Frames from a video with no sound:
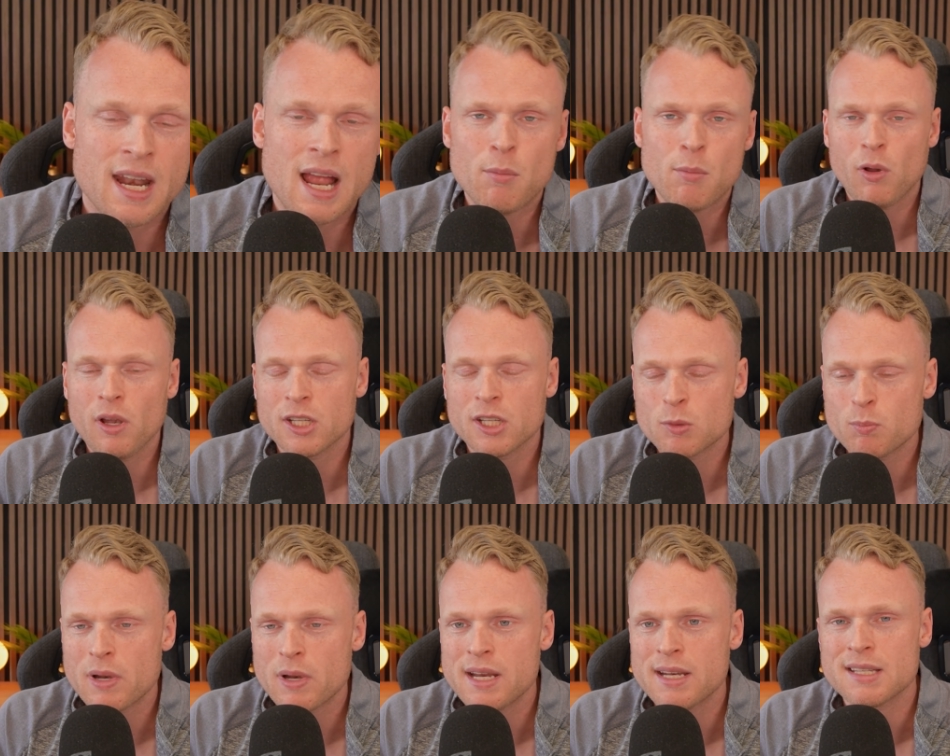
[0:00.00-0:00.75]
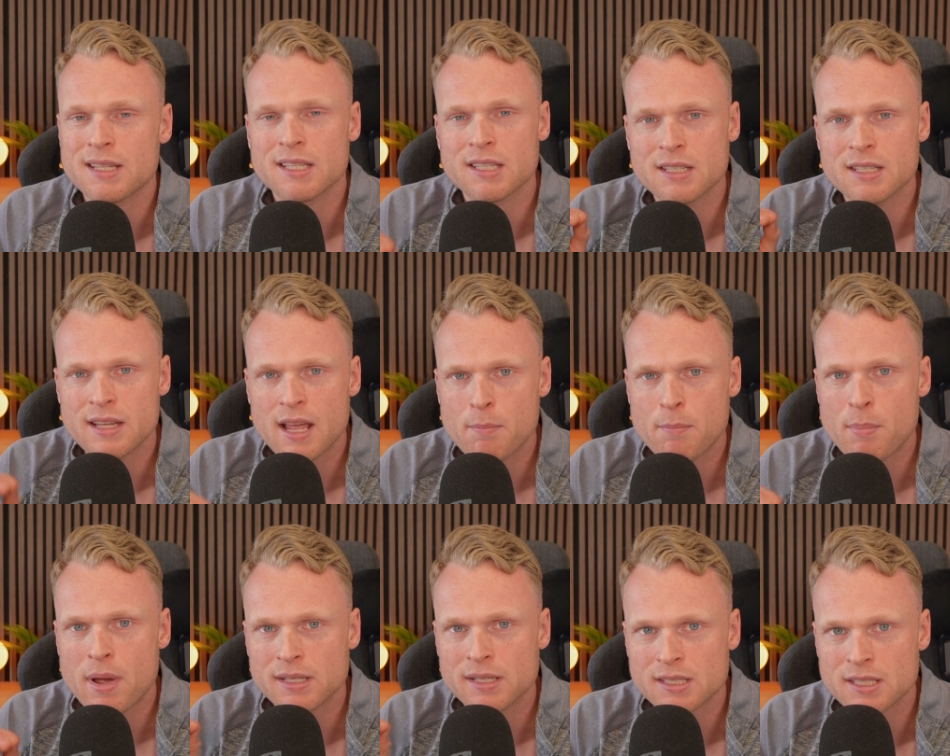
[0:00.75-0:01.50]
And I will explain it
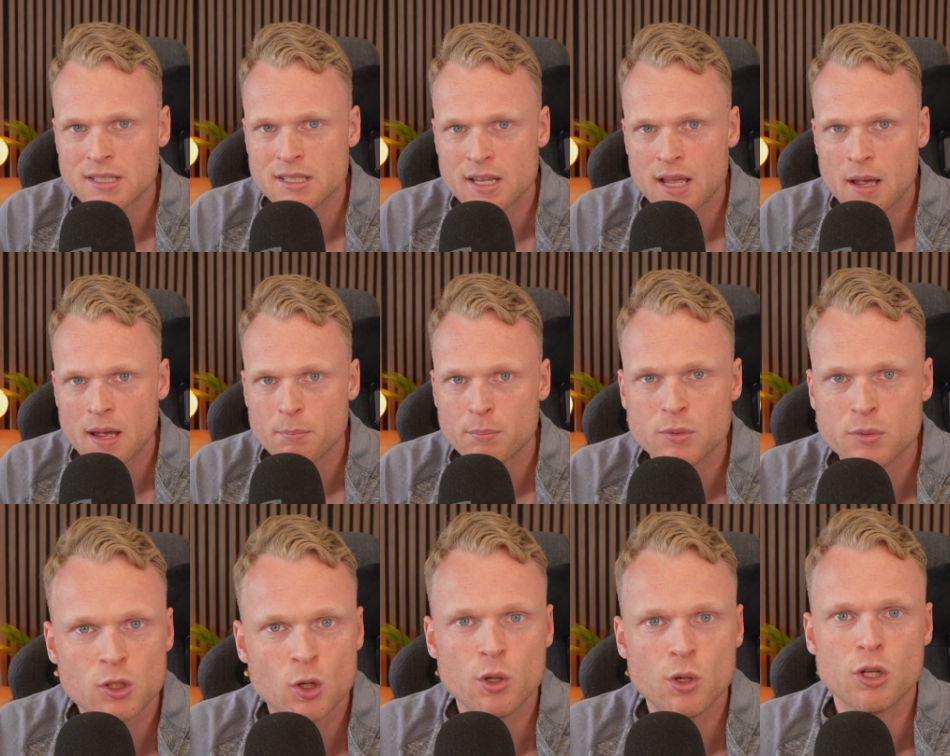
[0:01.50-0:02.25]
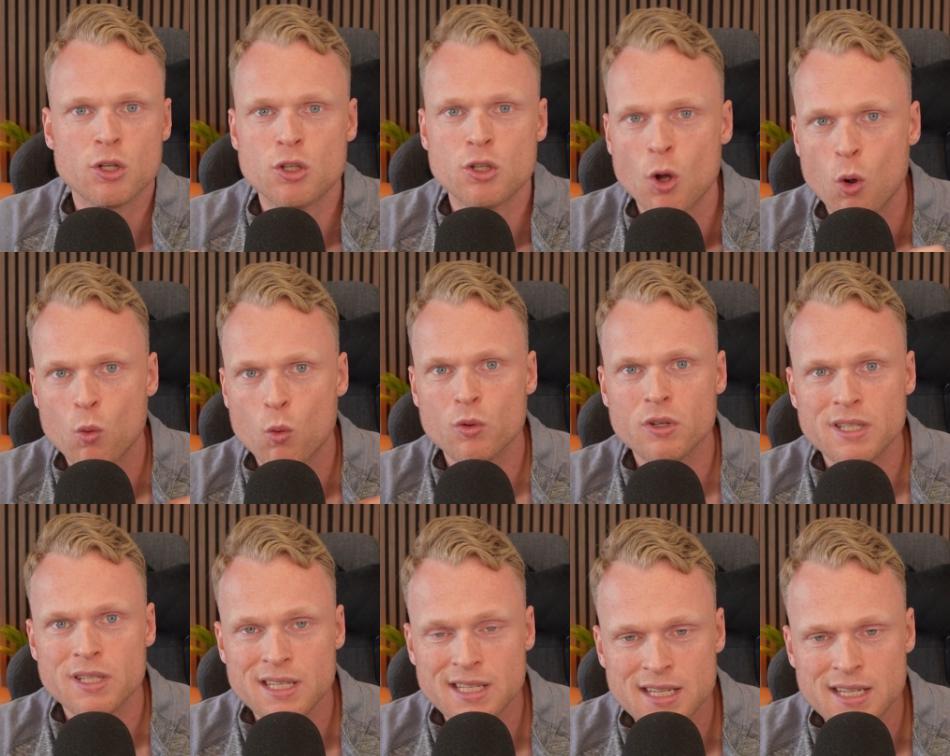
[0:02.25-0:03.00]
step by step so you
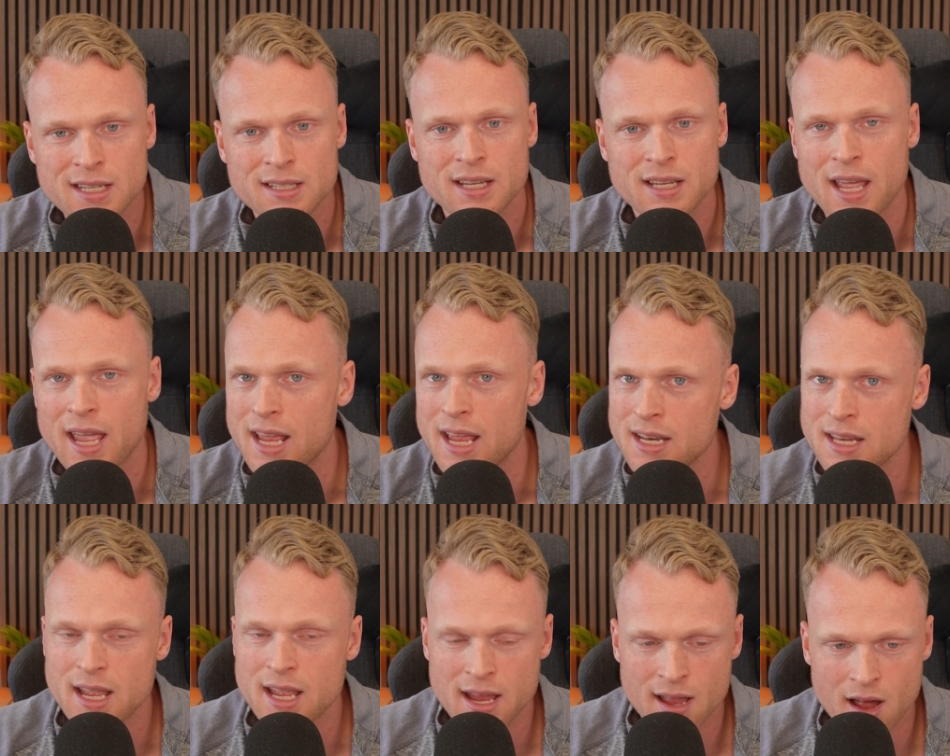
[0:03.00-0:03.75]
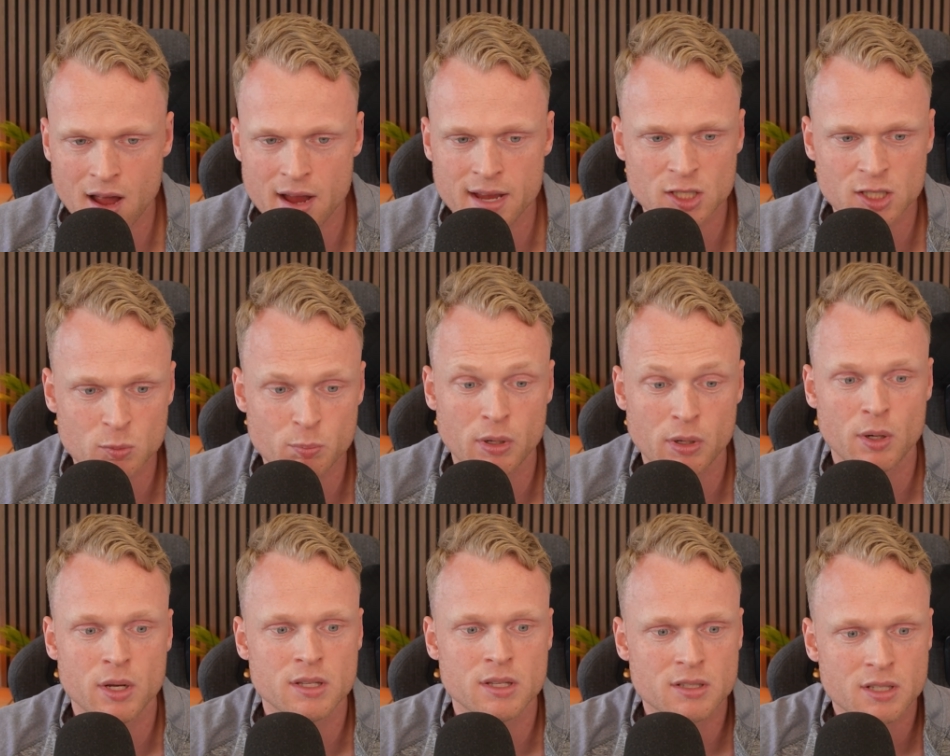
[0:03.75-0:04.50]
don't need any AI
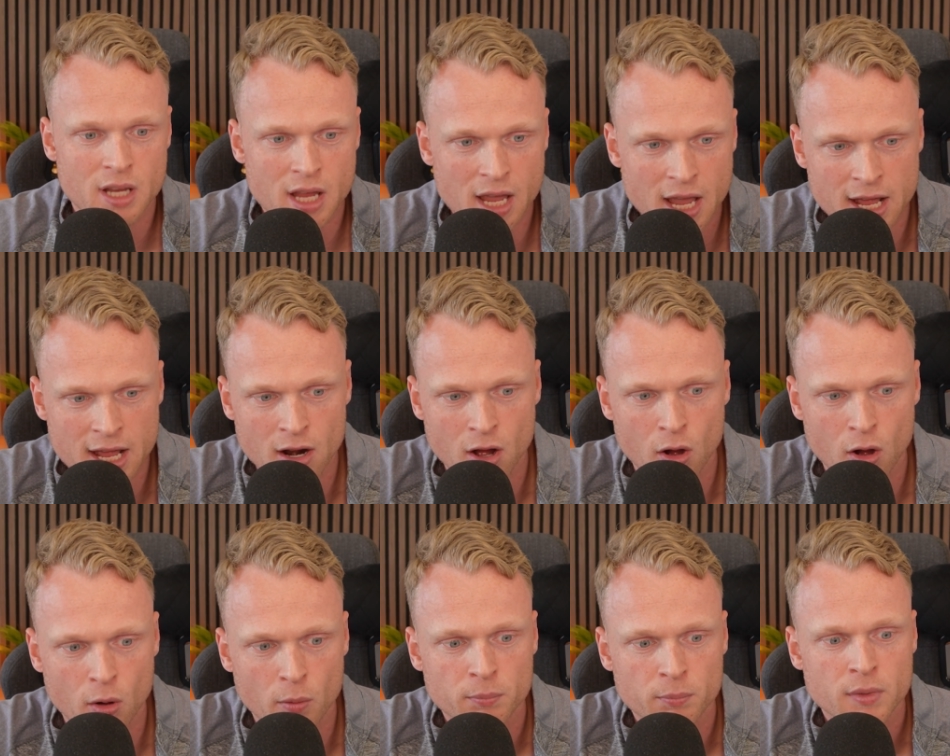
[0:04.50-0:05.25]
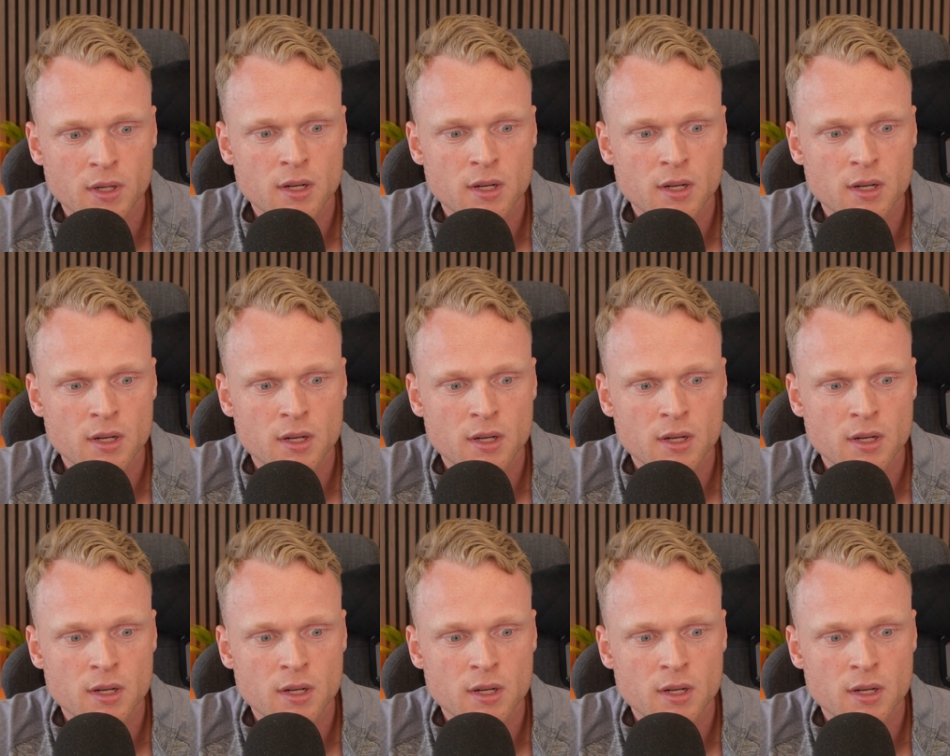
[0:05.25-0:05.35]
experience at all.